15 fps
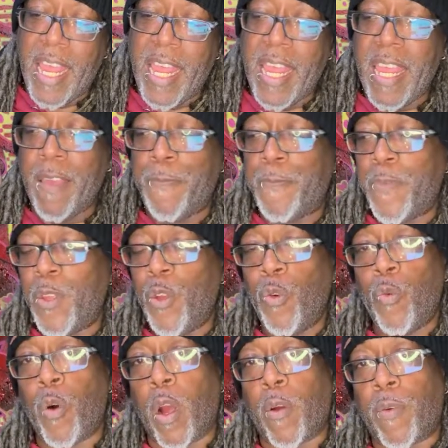If
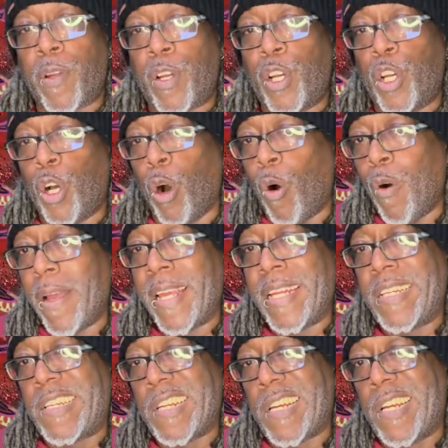you are
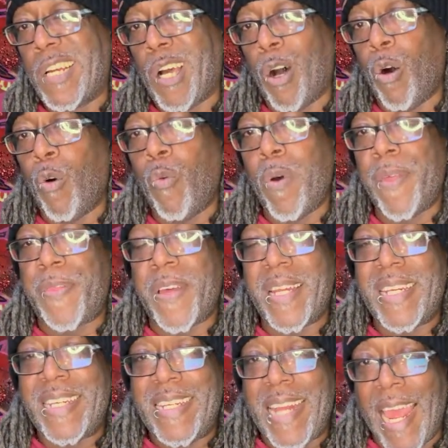going to go with a
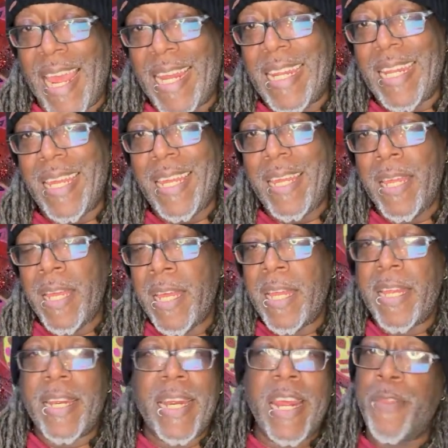daily,
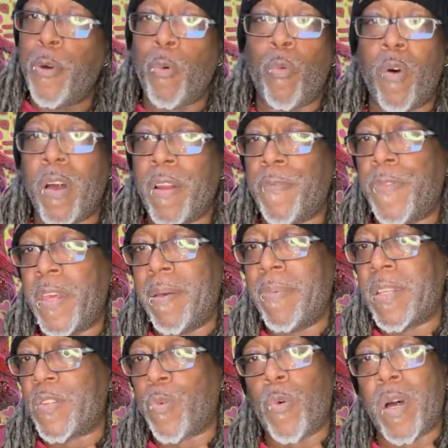neither one of them
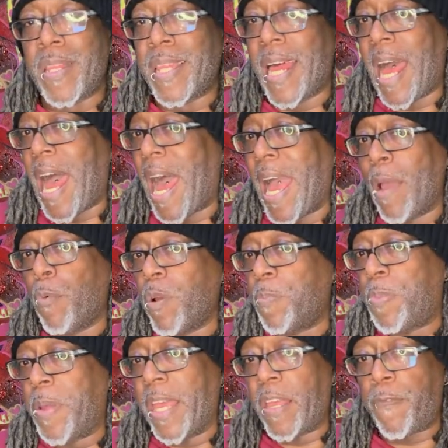is one that I would
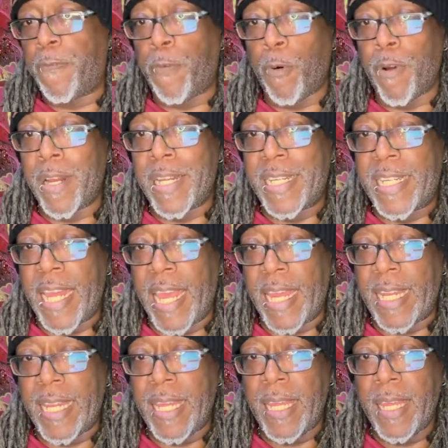pick for a
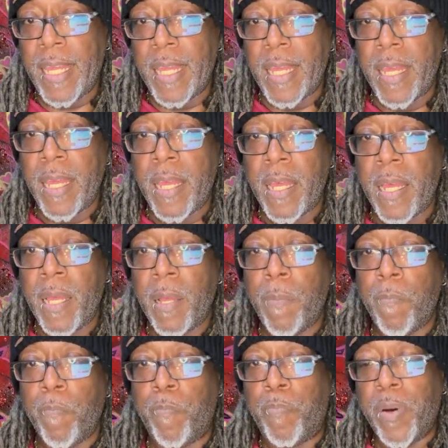daily.
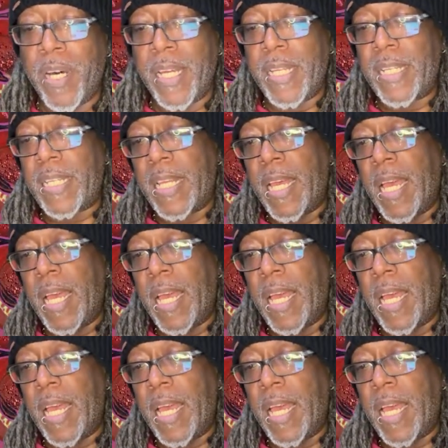But